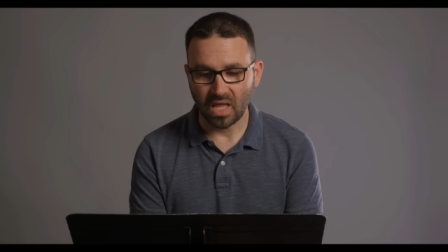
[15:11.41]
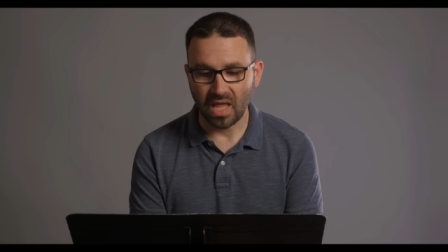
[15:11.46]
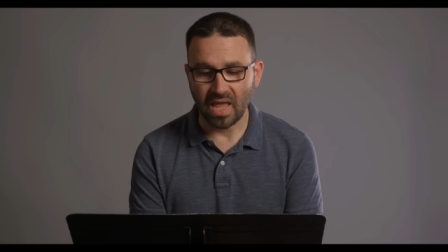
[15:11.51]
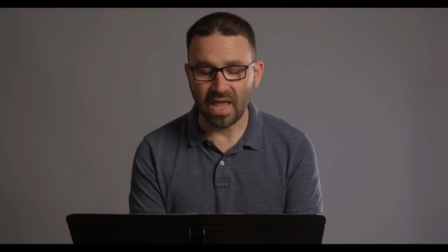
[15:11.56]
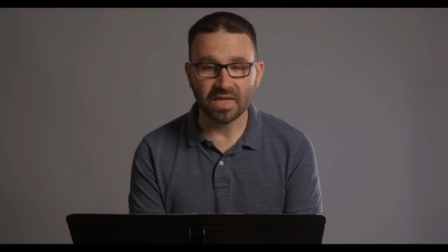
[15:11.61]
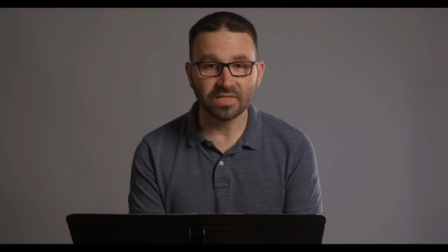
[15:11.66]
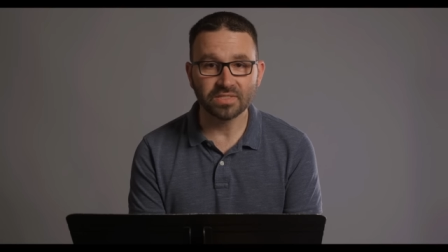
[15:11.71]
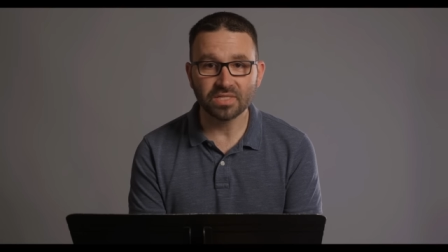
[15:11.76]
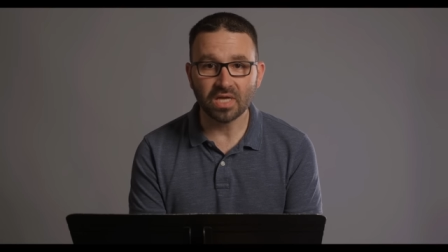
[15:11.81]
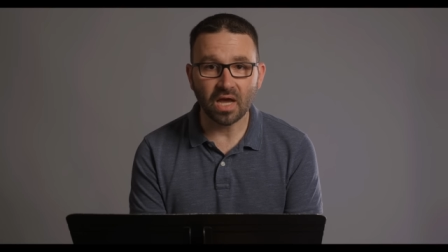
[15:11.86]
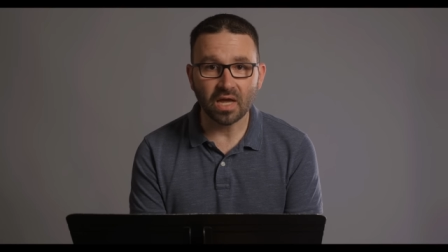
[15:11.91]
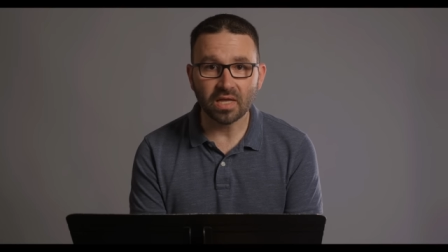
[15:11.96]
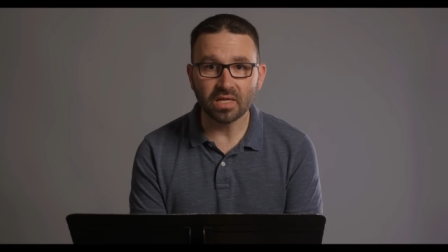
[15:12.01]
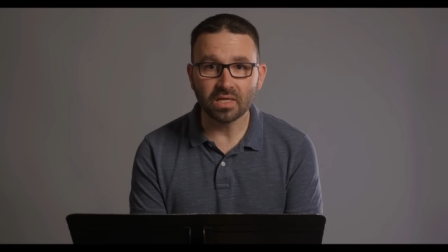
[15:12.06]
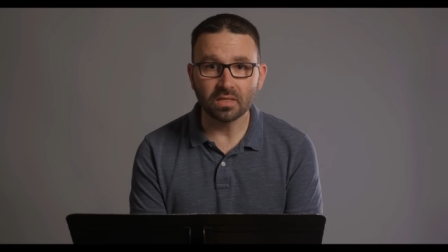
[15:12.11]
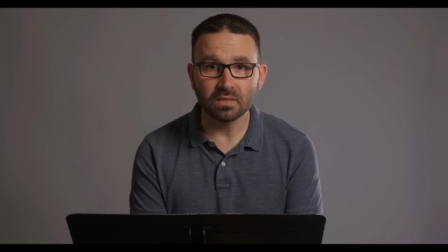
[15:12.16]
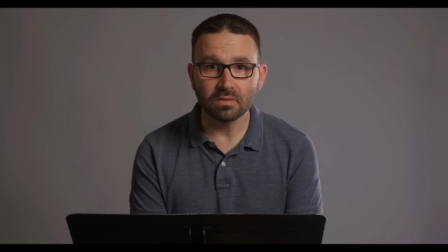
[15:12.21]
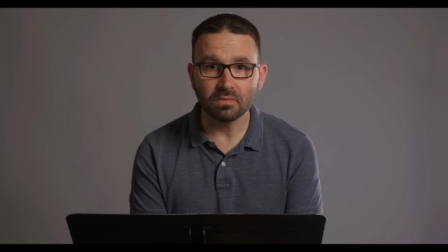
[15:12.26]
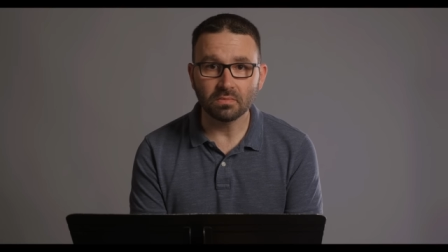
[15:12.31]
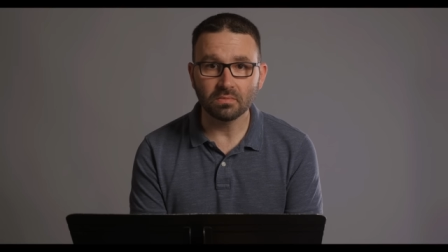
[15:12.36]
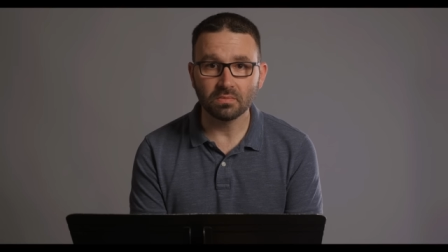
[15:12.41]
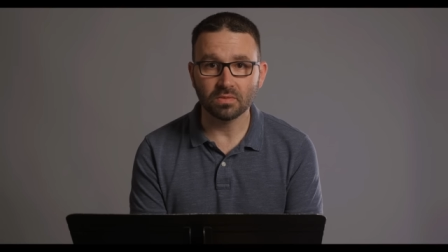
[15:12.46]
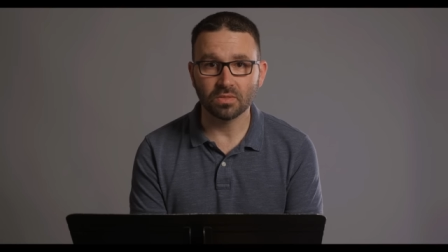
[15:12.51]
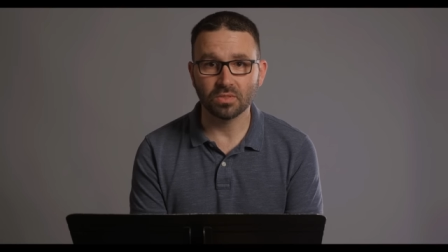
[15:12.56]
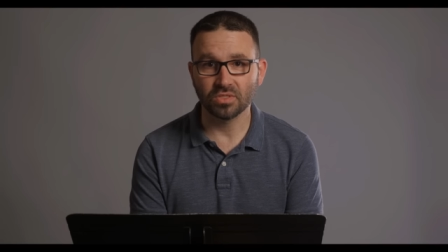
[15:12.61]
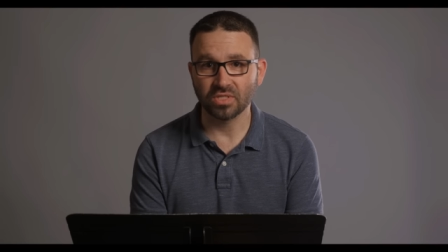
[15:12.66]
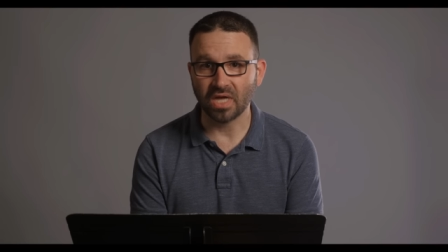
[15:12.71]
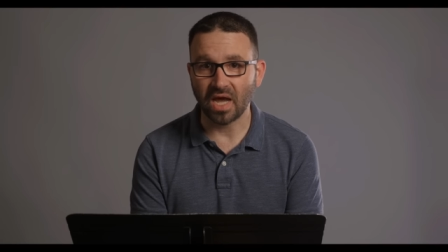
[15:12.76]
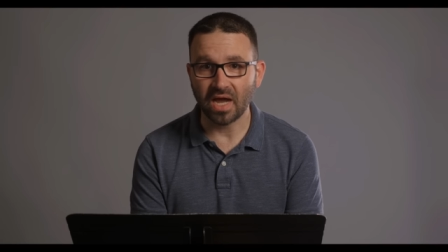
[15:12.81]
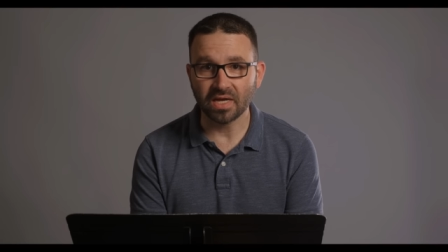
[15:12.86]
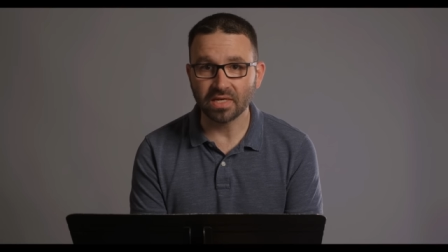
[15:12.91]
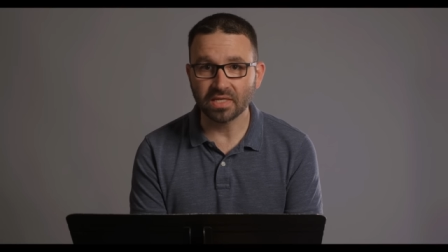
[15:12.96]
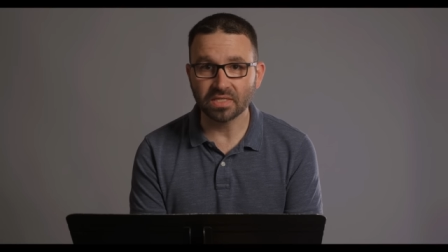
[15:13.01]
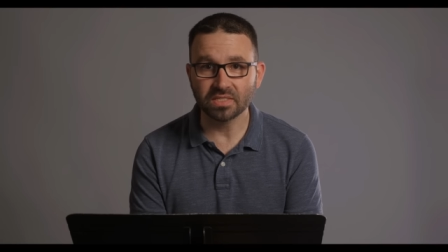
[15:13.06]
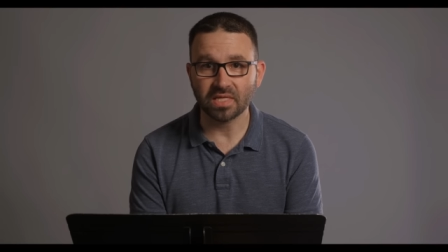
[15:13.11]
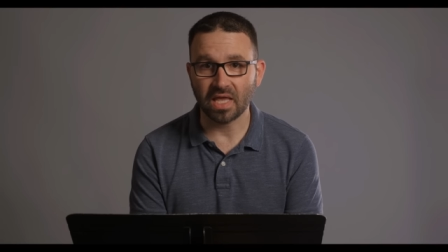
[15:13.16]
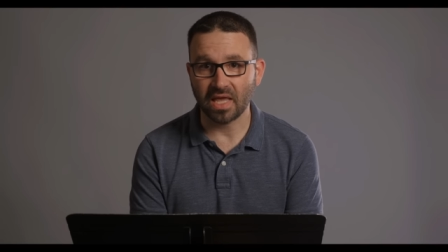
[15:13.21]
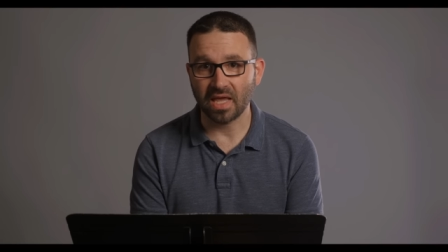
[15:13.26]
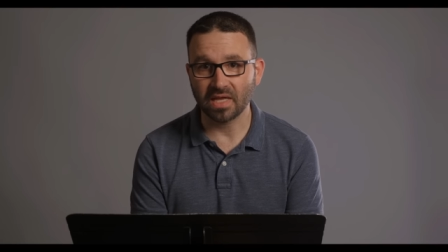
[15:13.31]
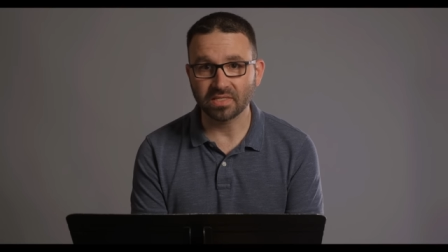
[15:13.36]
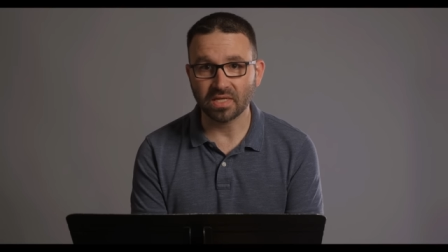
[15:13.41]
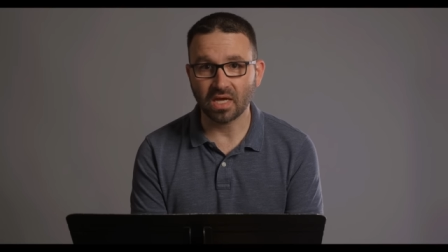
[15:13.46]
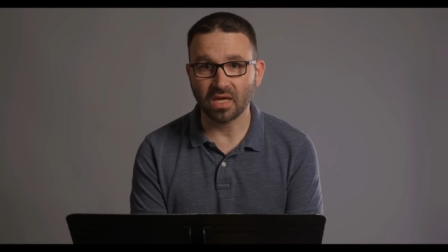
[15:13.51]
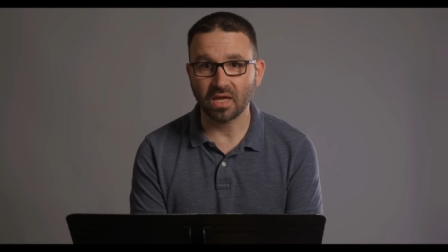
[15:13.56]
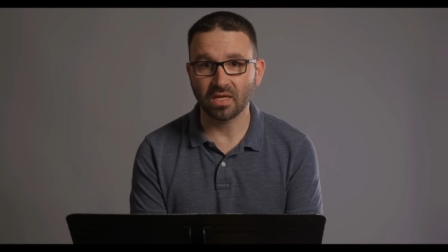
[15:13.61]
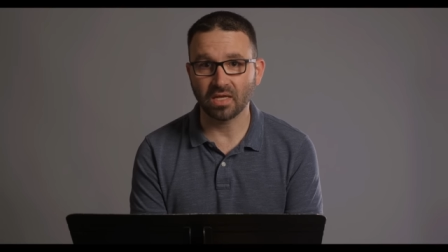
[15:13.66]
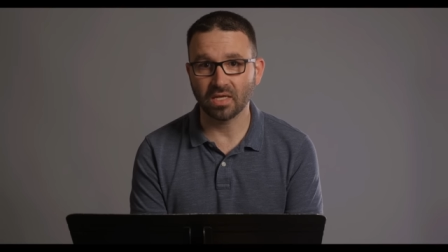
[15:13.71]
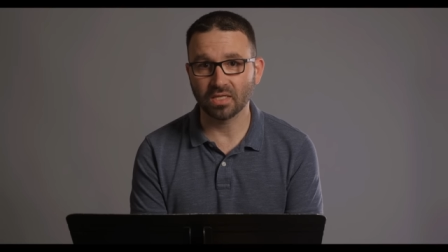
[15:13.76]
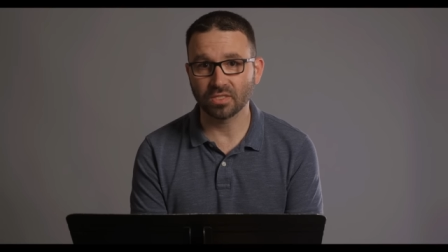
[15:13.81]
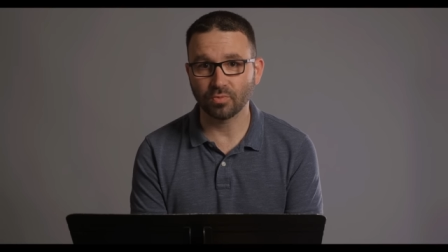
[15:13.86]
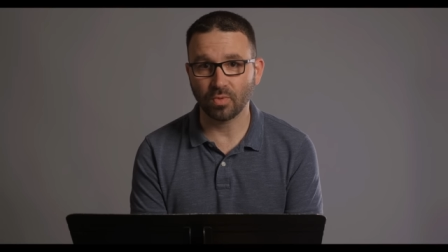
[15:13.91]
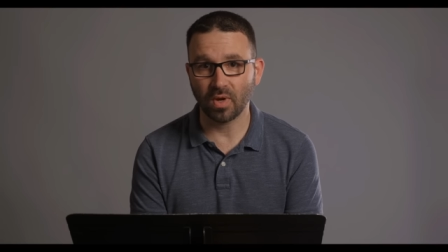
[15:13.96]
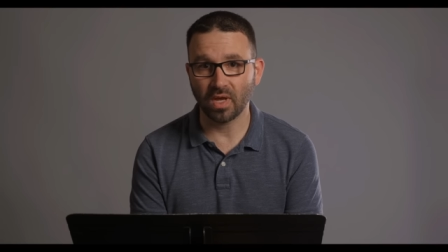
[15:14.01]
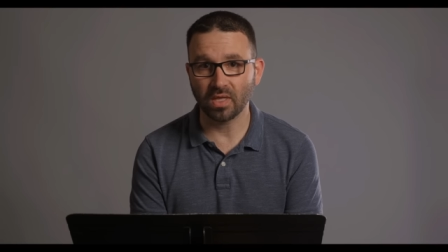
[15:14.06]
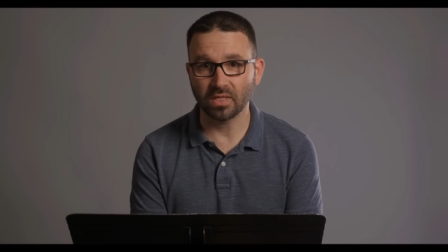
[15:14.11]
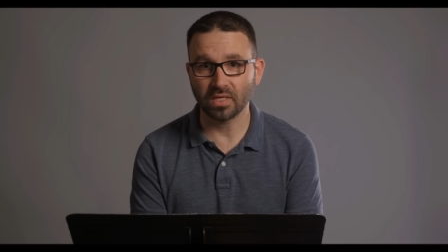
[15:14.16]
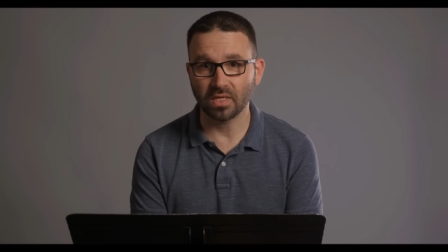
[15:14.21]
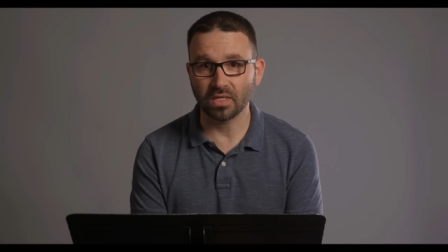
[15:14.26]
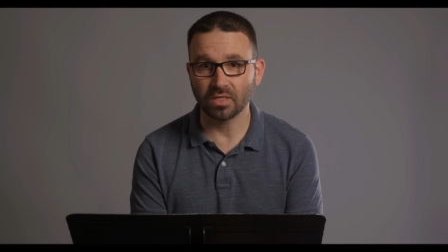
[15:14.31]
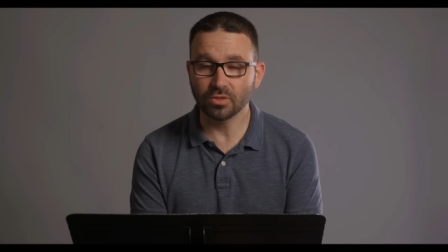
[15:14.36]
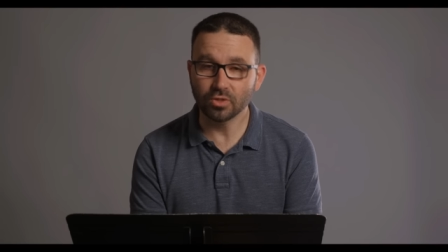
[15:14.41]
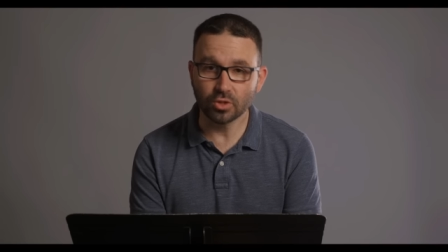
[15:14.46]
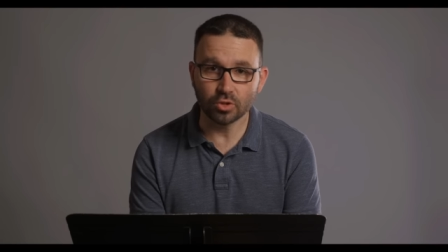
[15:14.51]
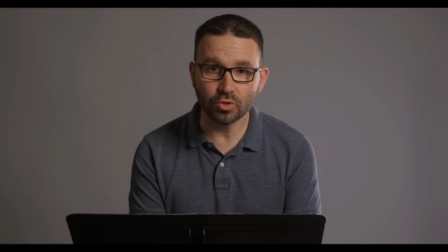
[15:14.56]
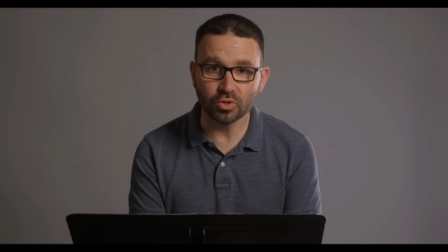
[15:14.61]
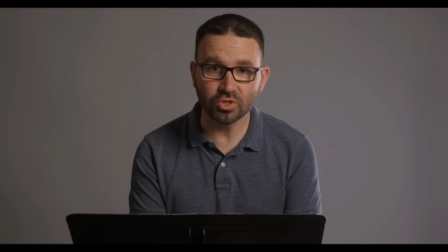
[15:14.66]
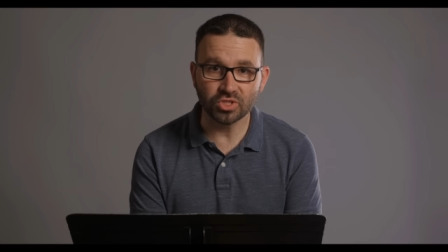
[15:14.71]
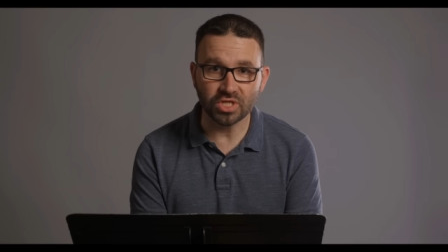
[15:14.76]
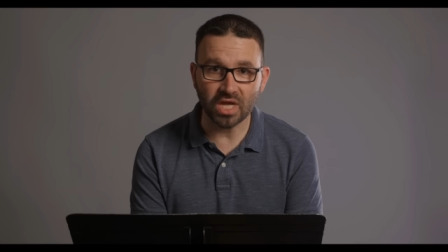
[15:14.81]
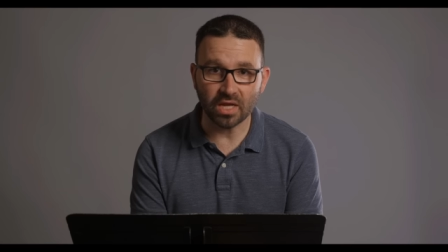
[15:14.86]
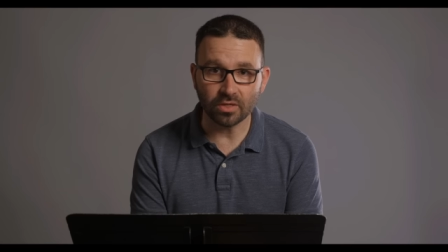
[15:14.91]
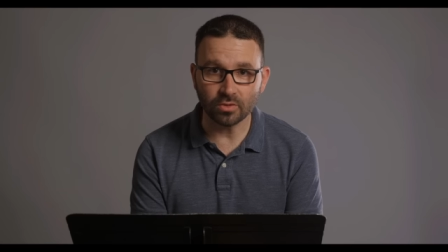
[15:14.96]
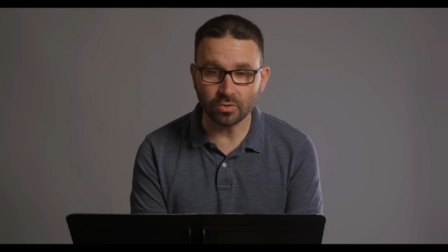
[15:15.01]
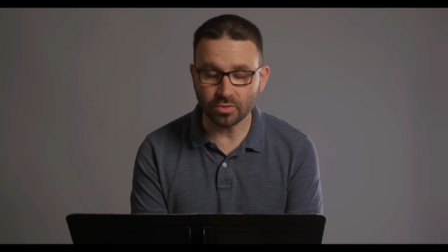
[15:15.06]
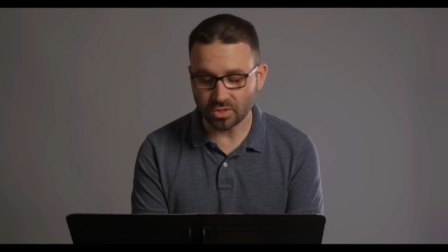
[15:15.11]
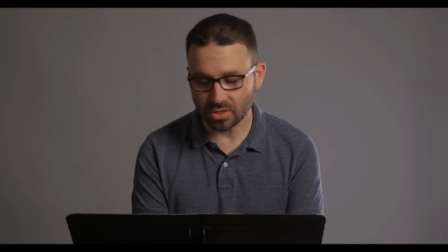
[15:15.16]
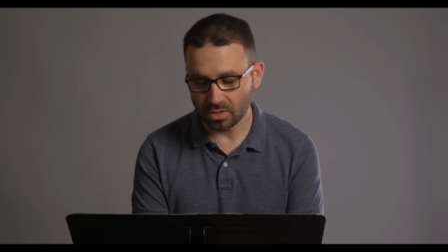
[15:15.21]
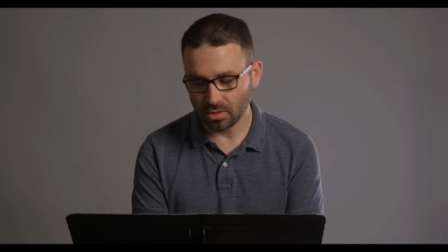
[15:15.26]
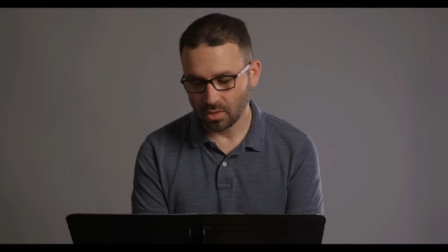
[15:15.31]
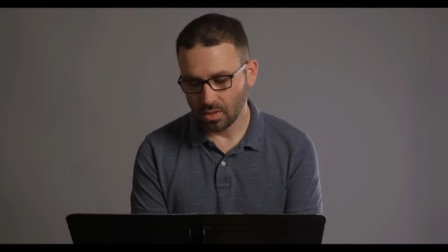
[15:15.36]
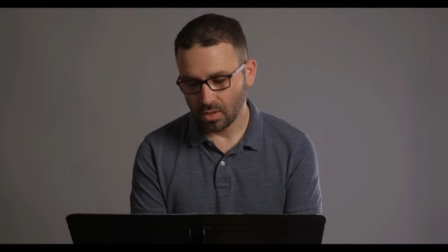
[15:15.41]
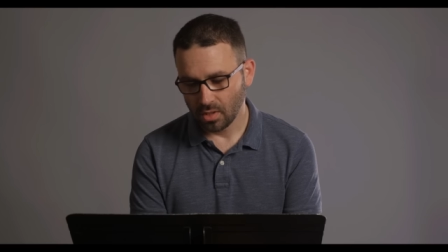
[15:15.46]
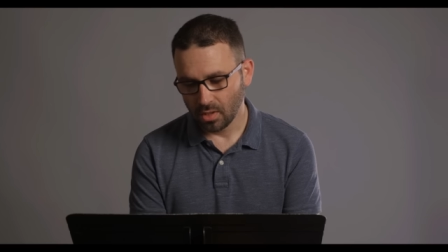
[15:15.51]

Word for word: anti Zionist anti Israeli news channels